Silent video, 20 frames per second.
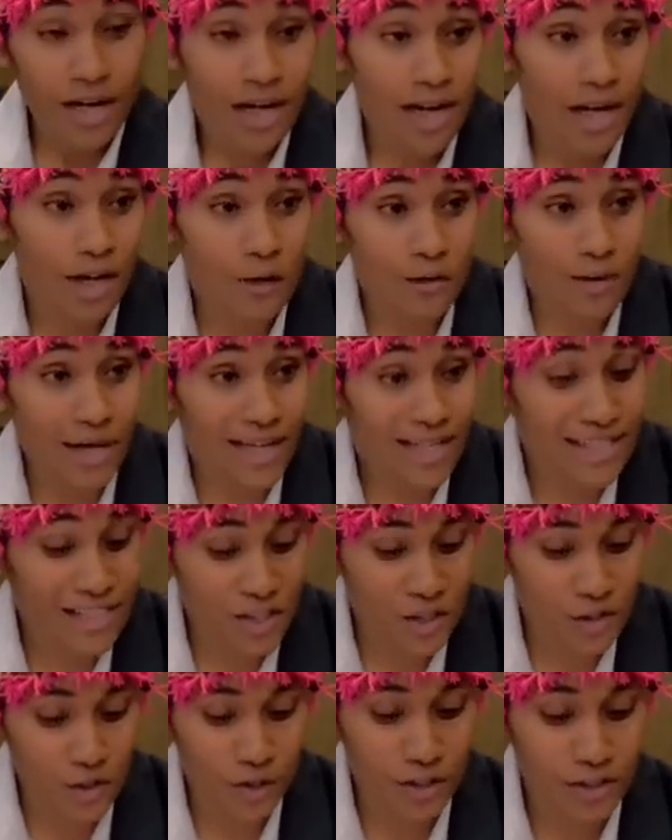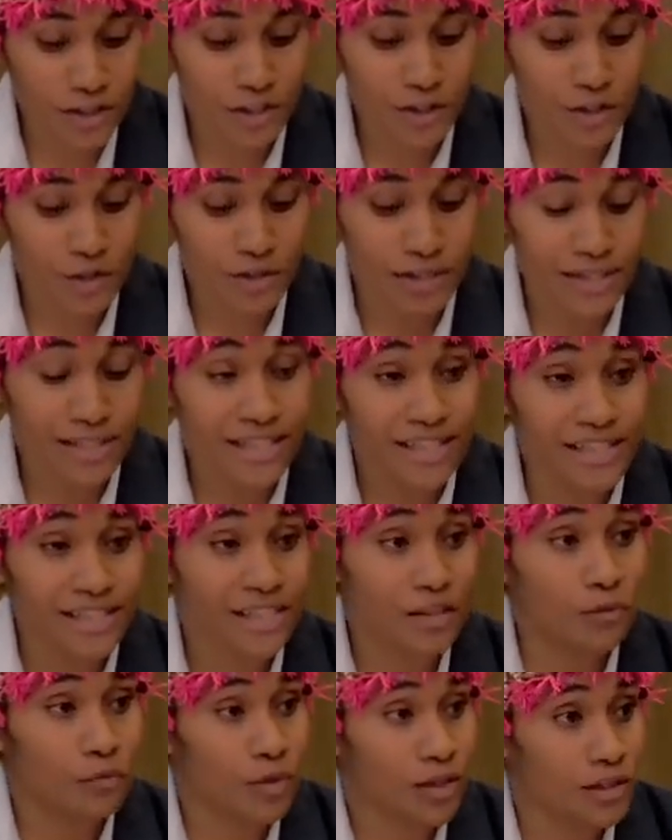Our land stretches to the
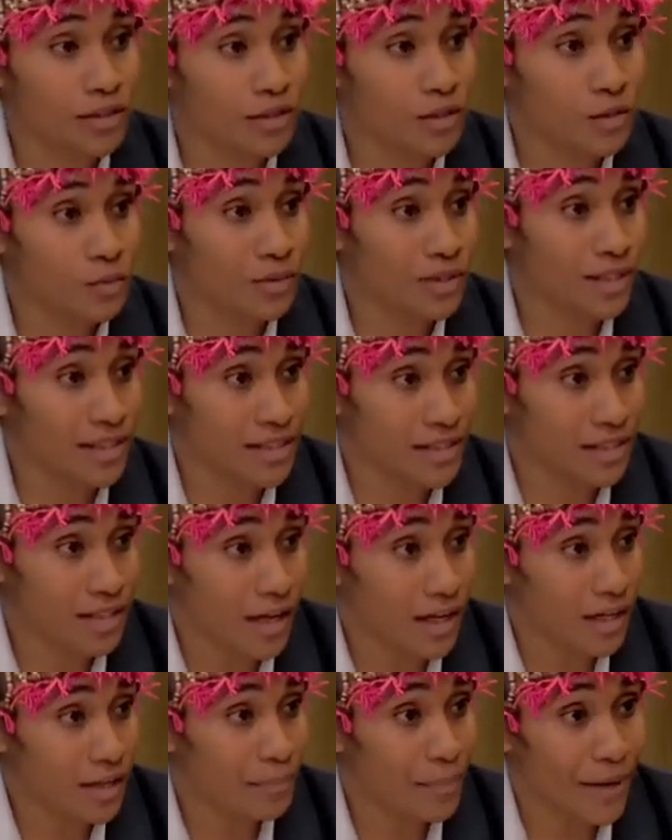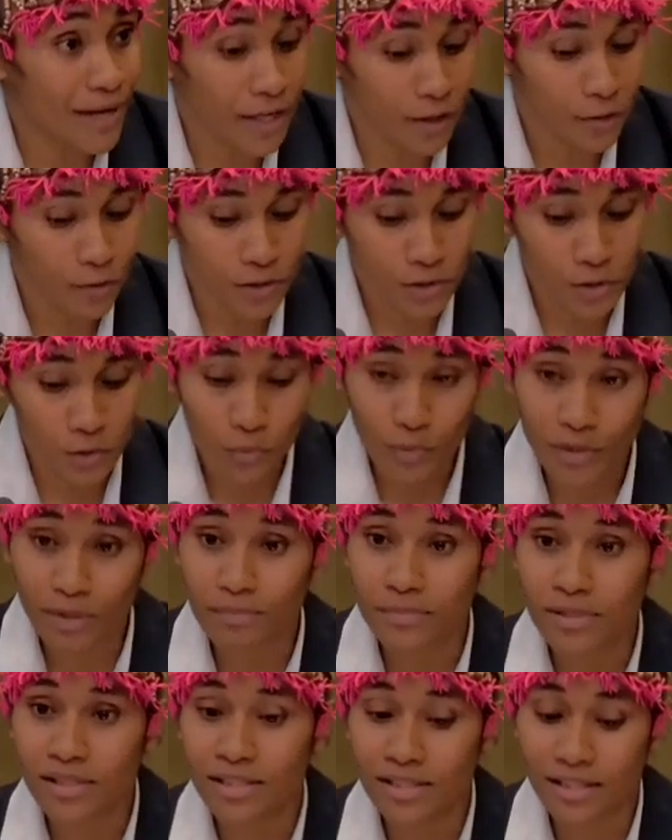distant waters where the shark Paiawa
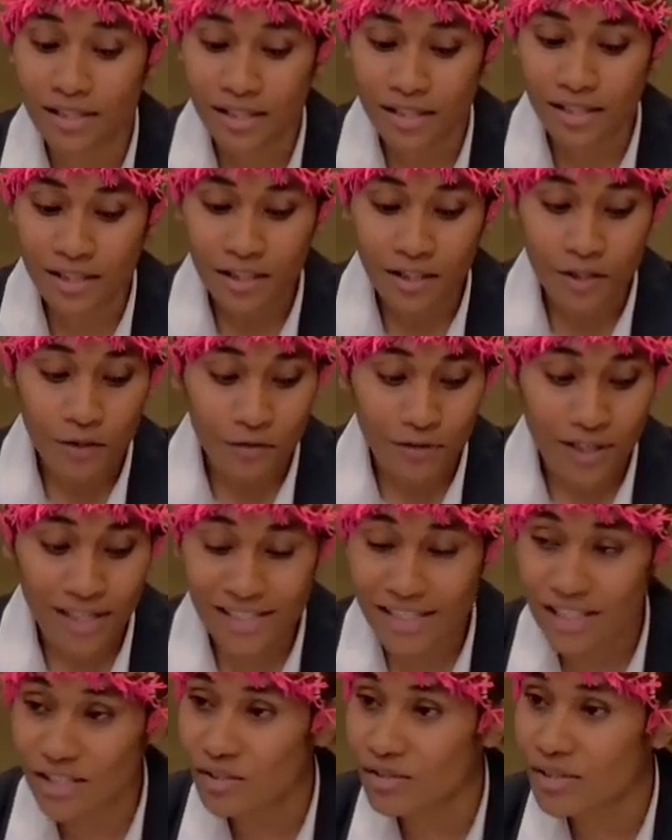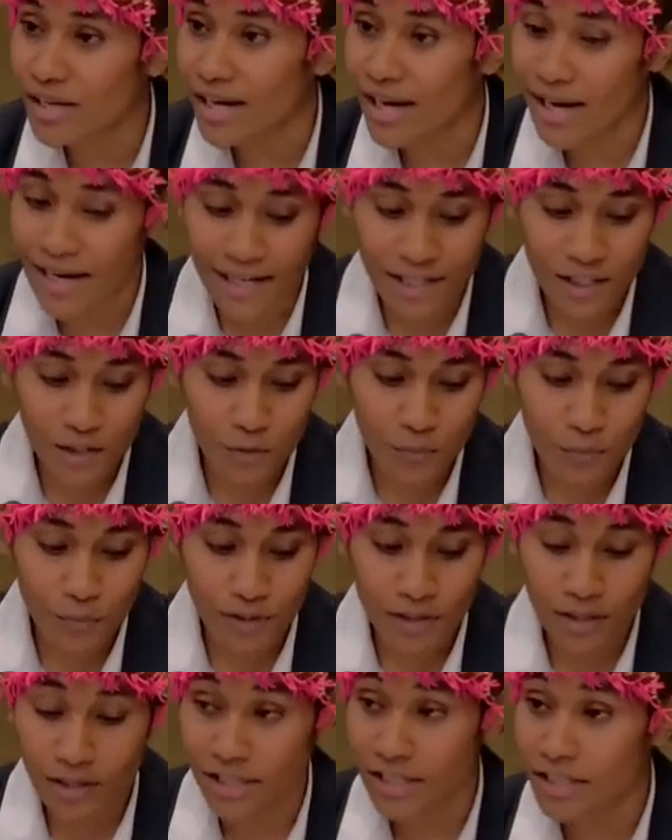swims, rises to the heights where
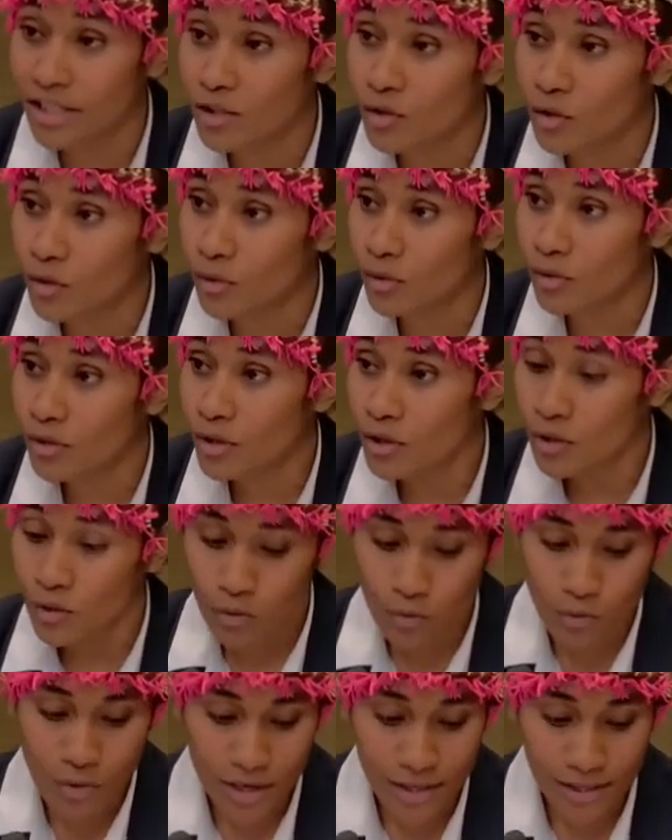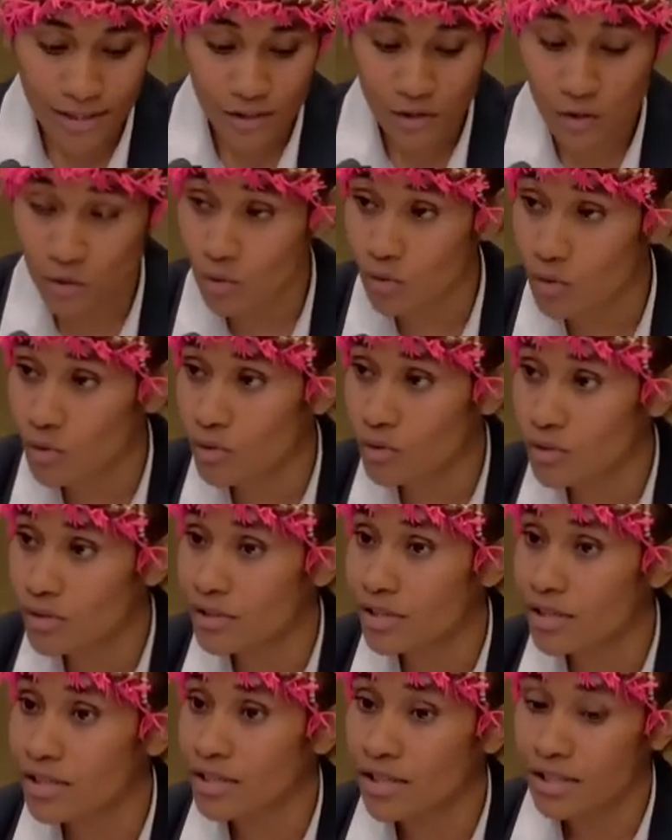the eagle Huara
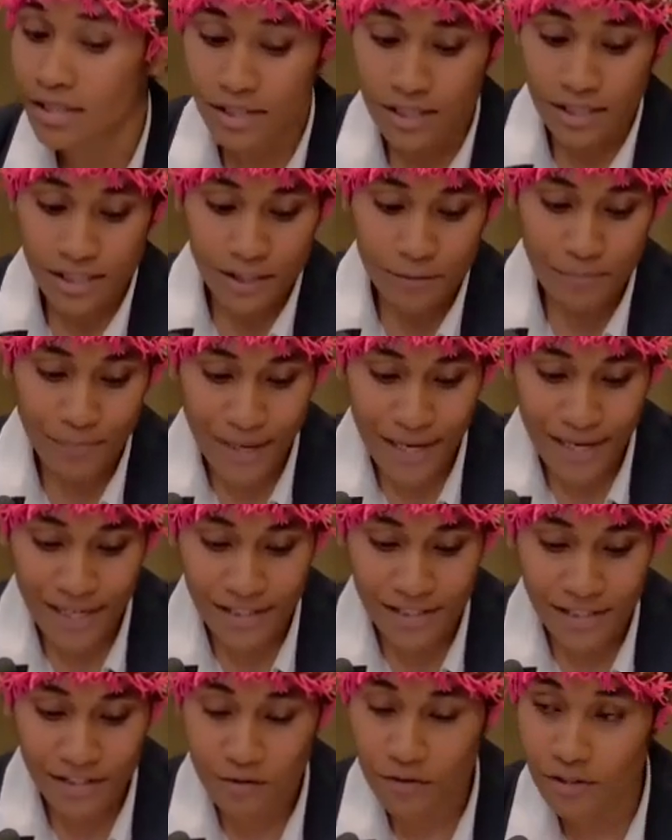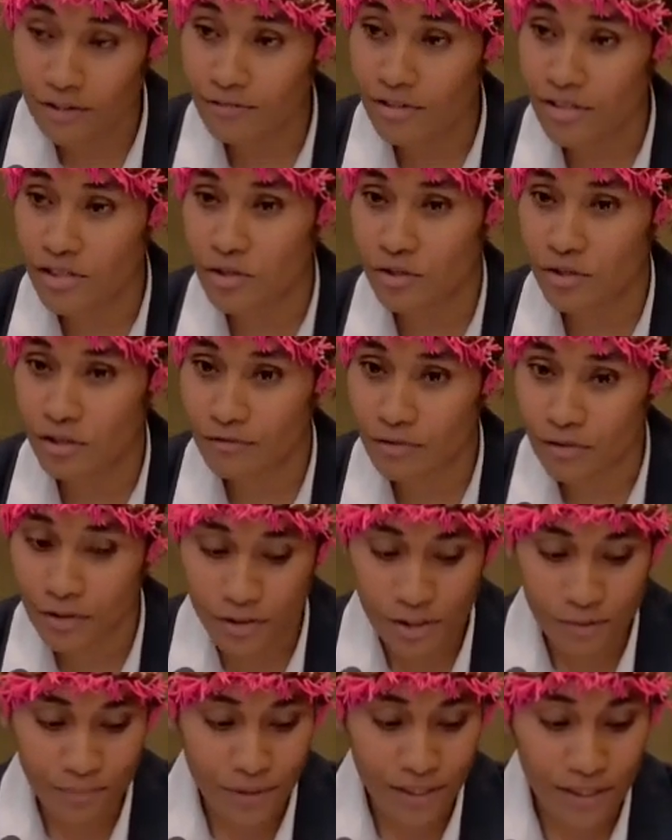soars, spans the rivers
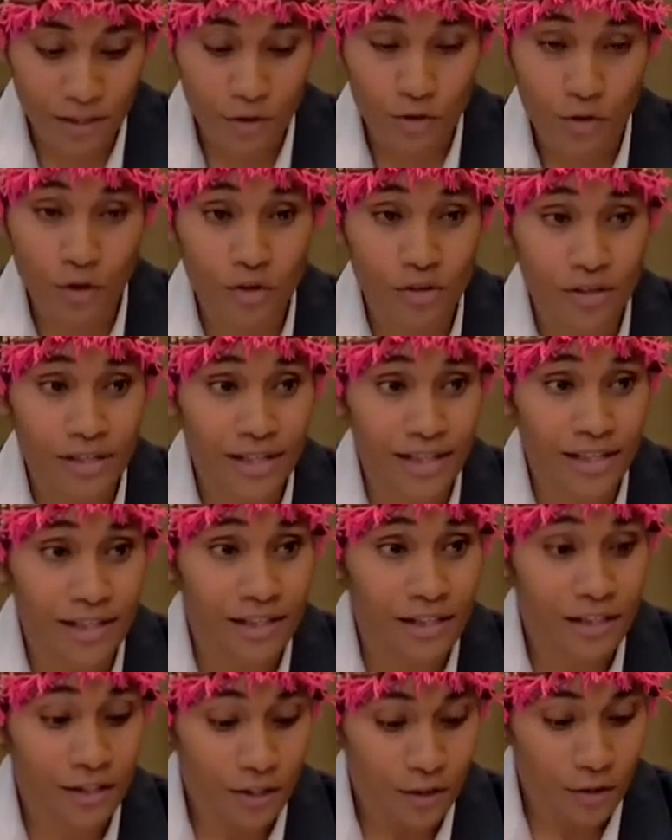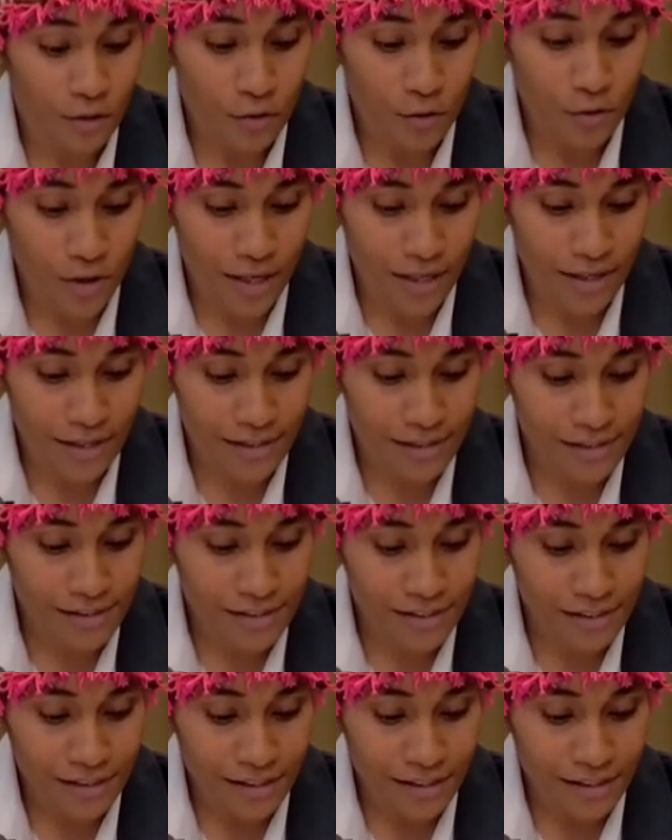traversed by the crocodile Huara,